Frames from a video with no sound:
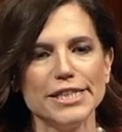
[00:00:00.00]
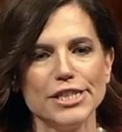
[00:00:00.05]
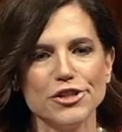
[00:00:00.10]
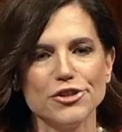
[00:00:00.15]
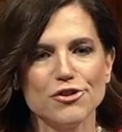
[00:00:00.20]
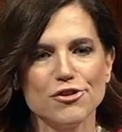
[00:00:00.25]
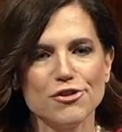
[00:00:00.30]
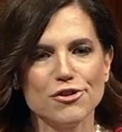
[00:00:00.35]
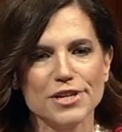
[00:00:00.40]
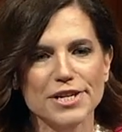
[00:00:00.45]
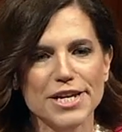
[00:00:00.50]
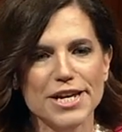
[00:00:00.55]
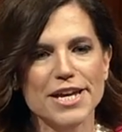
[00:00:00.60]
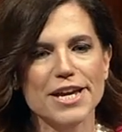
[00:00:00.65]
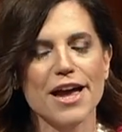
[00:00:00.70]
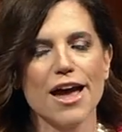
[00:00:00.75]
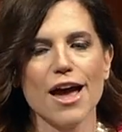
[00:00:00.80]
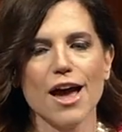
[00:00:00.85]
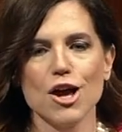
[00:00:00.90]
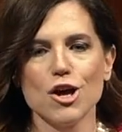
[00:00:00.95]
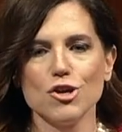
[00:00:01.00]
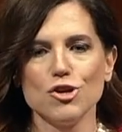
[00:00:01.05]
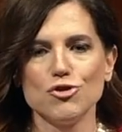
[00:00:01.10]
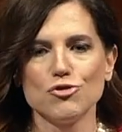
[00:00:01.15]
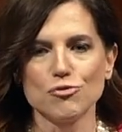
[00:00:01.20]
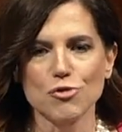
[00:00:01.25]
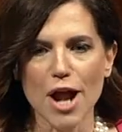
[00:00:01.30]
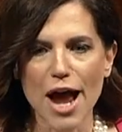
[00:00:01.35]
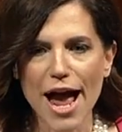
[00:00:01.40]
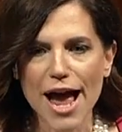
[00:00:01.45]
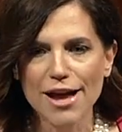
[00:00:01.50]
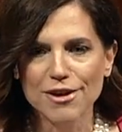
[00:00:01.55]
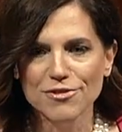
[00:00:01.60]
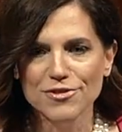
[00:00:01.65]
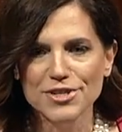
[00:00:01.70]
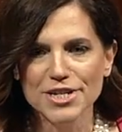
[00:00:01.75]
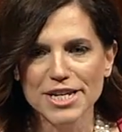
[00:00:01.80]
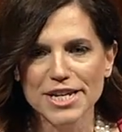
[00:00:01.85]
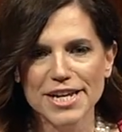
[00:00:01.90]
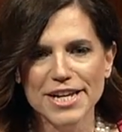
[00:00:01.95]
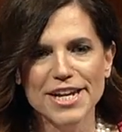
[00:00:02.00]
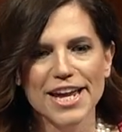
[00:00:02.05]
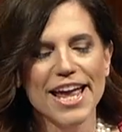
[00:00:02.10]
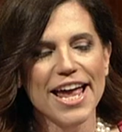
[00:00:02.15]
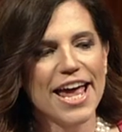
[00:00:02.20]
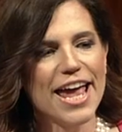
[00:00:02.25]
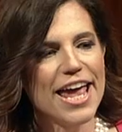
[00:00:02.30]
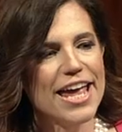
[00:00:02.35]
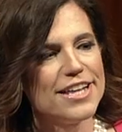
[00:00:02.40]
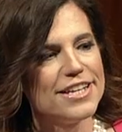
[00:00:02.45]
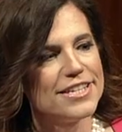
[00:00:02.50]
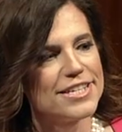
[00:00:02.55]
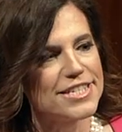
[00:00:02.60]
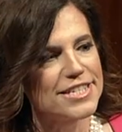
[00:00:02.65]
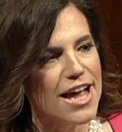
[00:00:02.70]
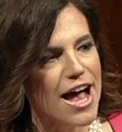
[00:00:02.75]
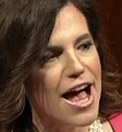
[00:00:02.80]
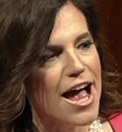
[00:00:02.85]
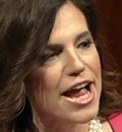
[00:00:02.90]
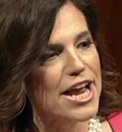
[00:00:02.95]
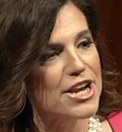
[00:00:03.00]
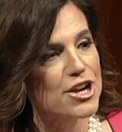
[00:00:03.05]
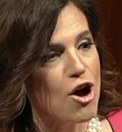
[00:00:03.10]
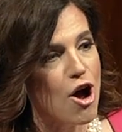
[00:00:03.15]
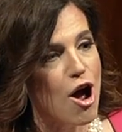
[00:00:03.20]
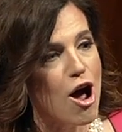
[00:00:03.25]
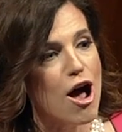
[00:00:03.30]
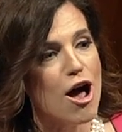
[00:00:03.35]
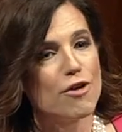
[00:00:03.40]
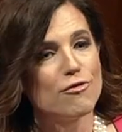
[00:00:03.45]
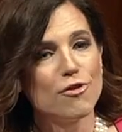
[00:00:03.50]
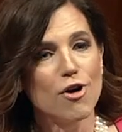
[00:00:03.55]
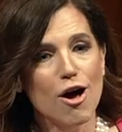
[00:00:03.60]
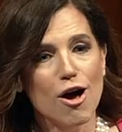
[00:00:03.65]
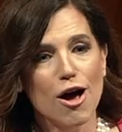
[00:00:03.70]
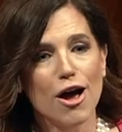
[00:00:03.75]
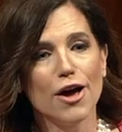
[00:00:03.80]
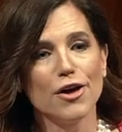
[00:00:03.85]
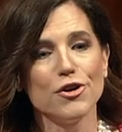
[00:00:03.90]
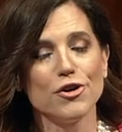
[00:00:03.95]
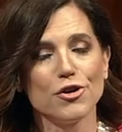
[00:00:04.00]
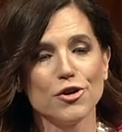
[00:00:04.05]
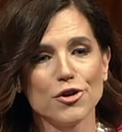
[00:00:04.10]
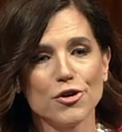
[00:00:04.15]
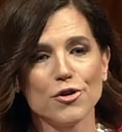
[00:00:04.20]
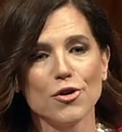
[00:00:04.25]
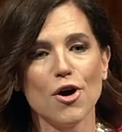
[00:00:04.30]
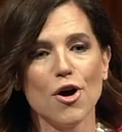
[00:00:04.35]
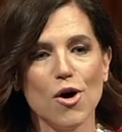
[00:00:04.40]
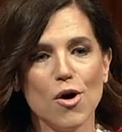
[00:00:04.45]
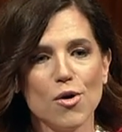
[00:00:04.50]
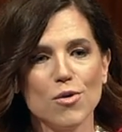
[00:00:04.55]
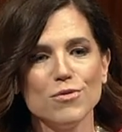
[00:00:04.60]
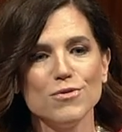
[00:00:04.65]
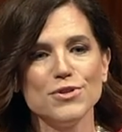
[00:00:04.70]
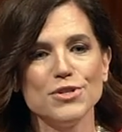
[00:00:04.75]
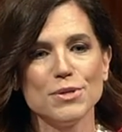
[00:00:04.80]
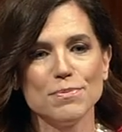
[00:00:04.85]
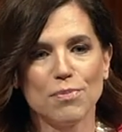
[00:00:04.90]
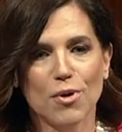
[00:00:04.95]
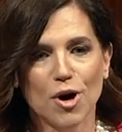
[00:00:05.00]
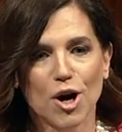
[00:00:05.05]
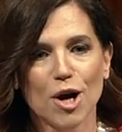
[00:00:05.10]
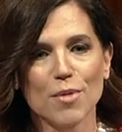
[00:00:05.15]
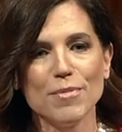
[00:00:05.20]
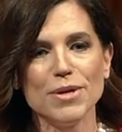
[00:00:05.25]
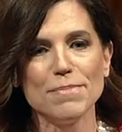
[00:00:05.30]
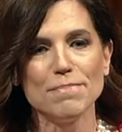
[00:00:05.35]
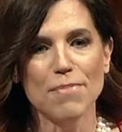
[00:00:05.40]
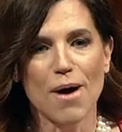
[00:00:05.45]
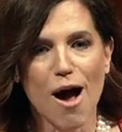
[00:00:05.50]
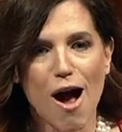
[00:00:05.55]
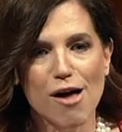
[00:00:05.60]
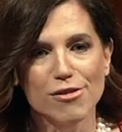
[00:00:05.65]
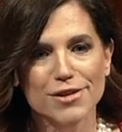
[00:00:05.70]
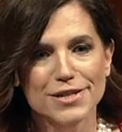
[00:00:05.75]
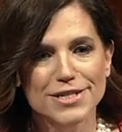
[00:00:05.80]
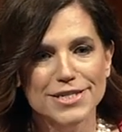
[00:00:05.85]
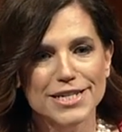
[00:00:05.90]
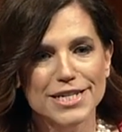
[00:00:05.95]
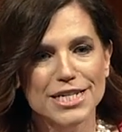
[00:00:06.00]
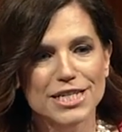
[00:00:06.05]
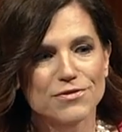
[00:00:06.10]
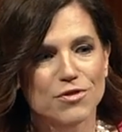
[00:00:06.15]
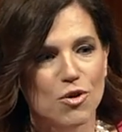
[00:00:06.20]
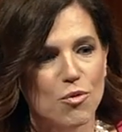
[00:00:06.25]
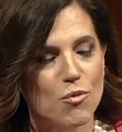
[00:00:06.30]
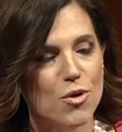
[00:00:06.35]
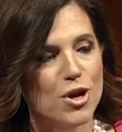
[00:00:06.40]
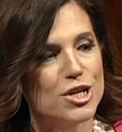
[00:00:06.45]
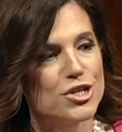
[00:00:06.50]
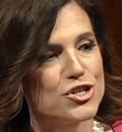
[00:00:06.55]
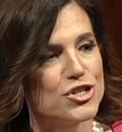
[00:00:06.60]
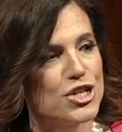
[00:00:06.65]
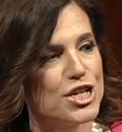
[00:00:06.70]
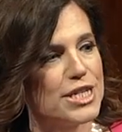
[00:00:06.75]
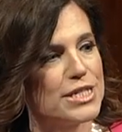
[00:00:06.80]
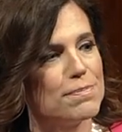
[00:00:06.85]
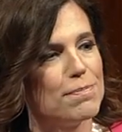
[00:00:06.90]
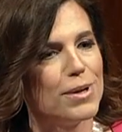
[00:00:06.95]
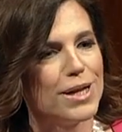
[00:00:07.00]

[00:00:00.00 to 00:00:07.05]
literally drafted and signed off on her own department policies for which she's